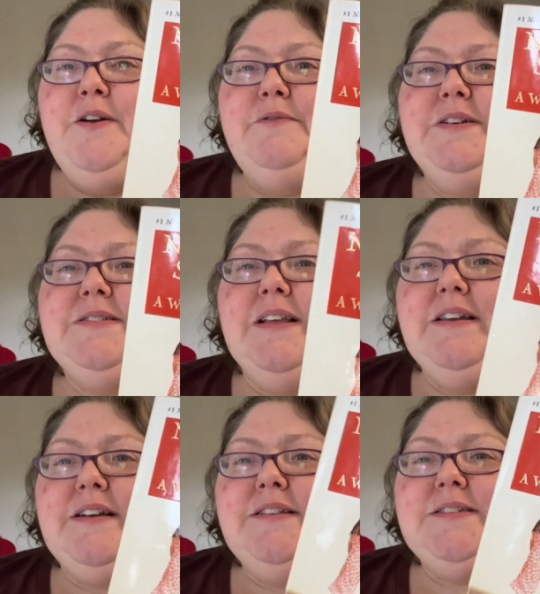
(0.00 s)
was a
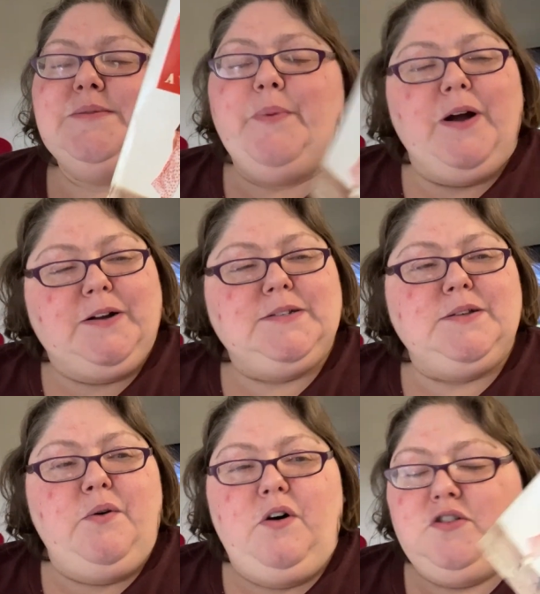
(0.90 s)
Nicholas Sparks,
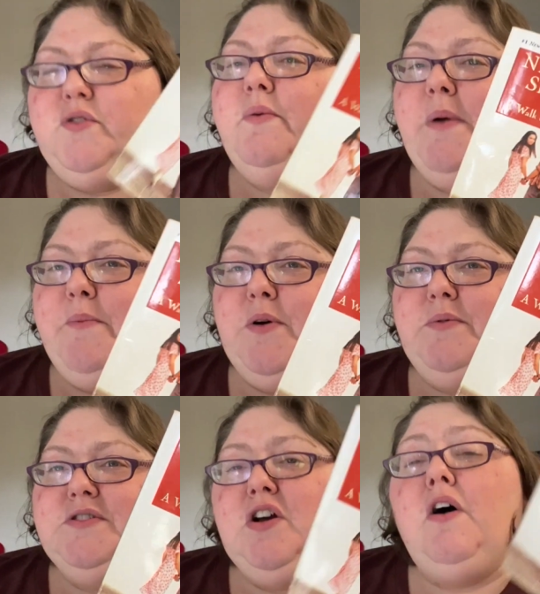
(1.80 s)
A Walk to Remember,
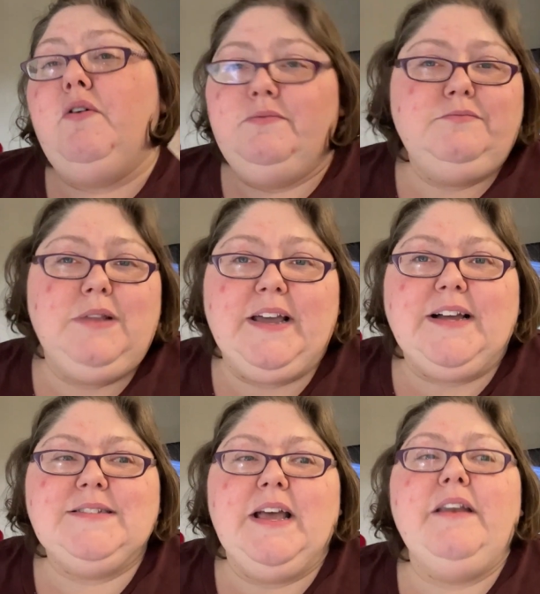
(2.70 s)
which y'all, like
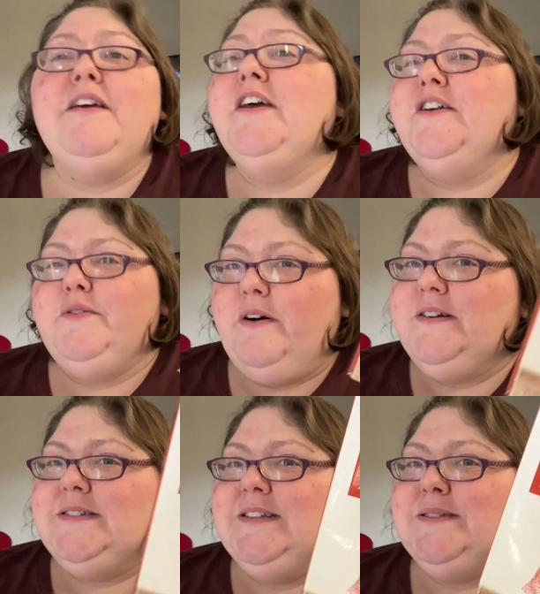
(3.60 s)
I said, you
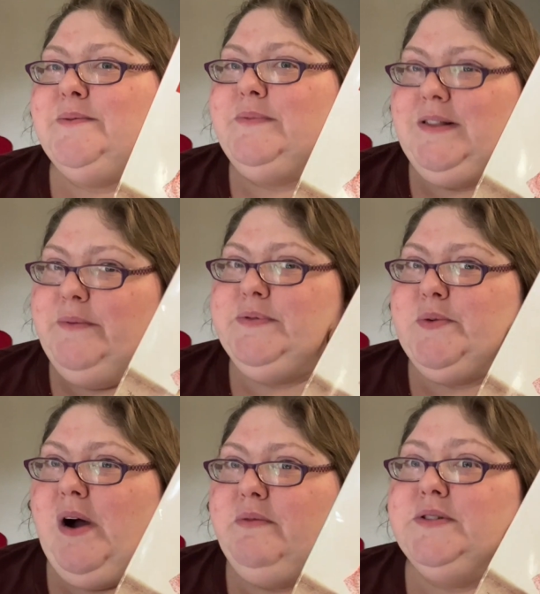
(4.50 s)
already seen some clips
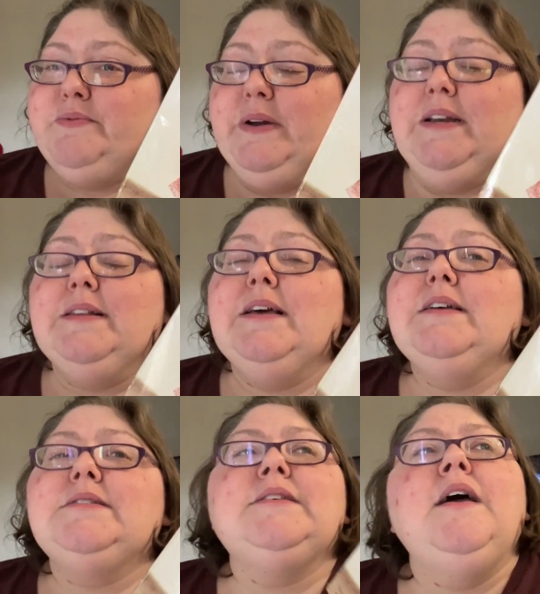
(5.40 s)
where I was reading
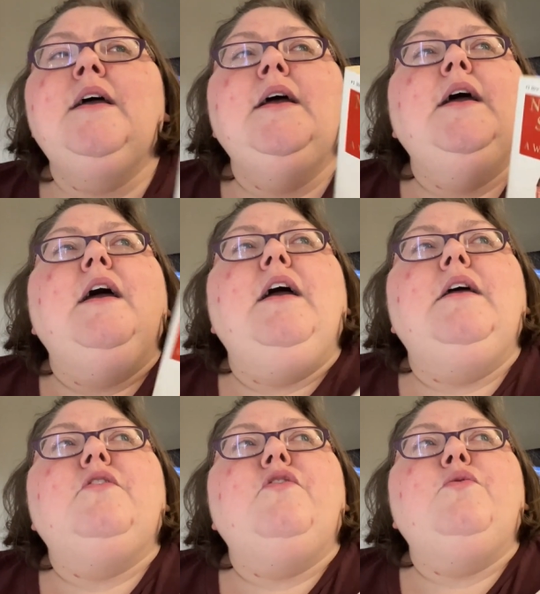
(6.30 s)
this
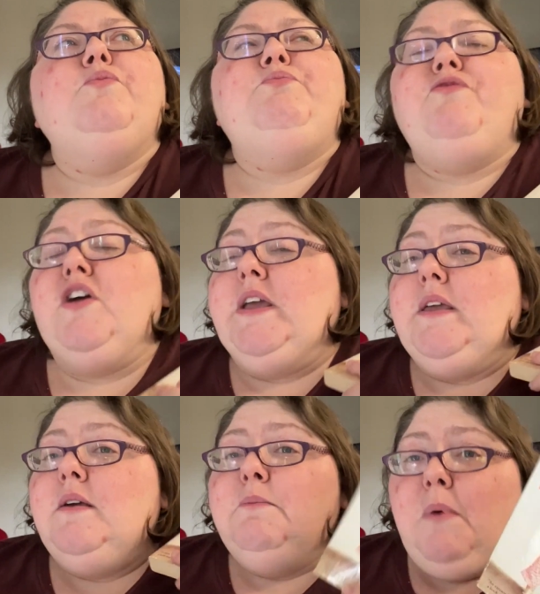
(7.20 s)
and
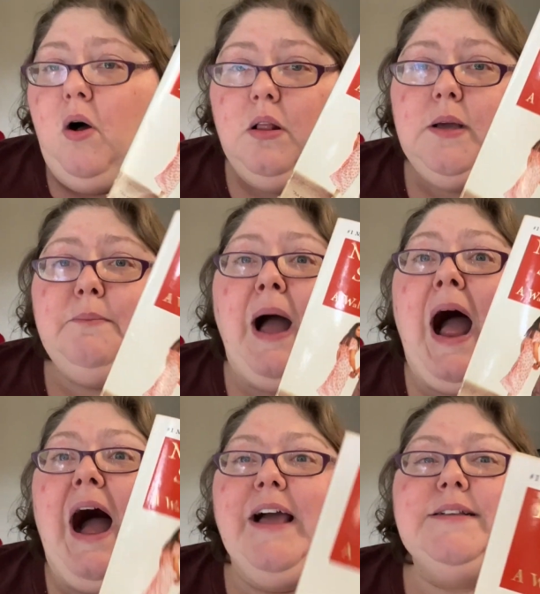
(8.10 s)
freaking bawling my
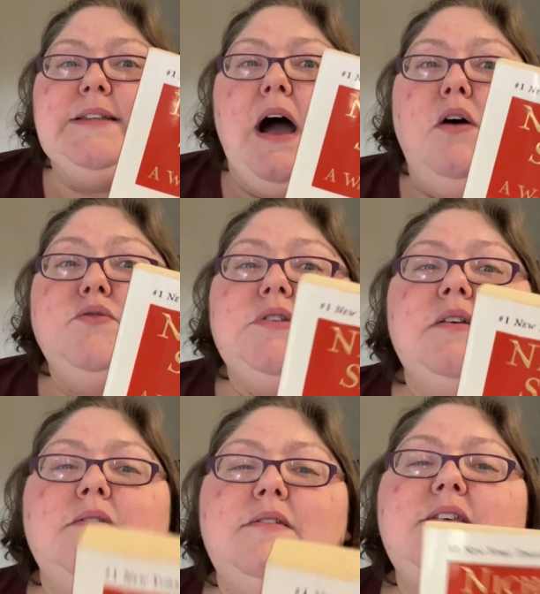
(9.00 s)
eyes out.
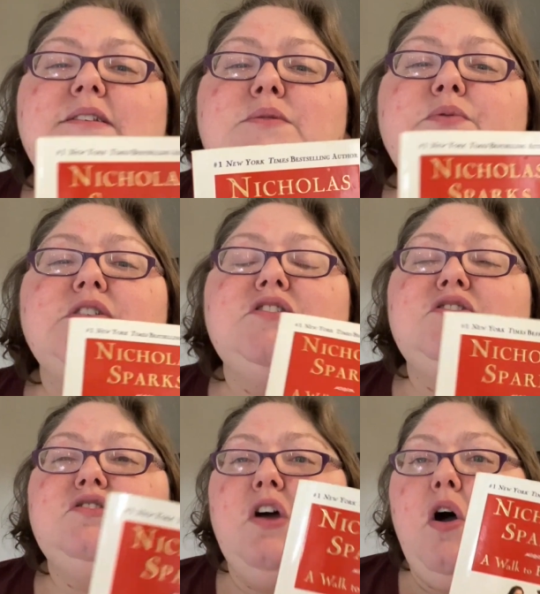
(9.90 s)
This was
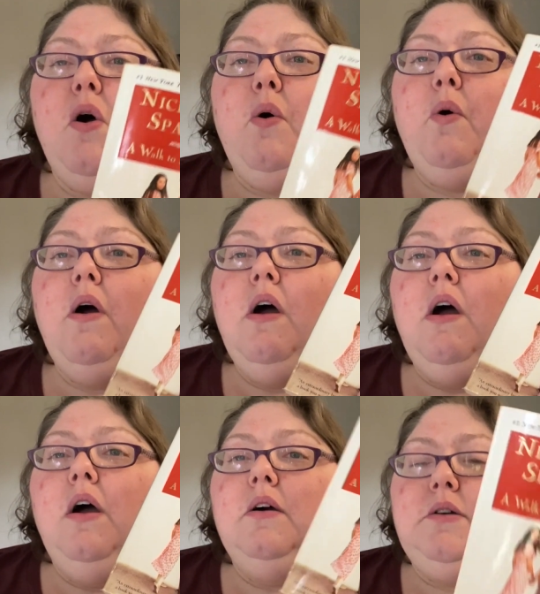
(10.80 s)
so
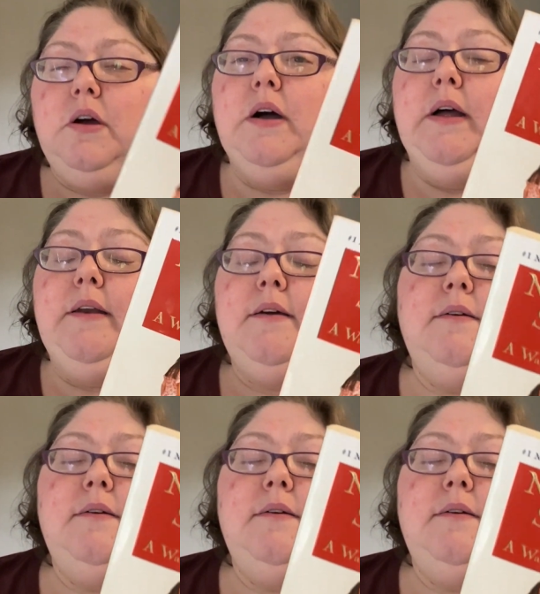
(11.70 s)
good.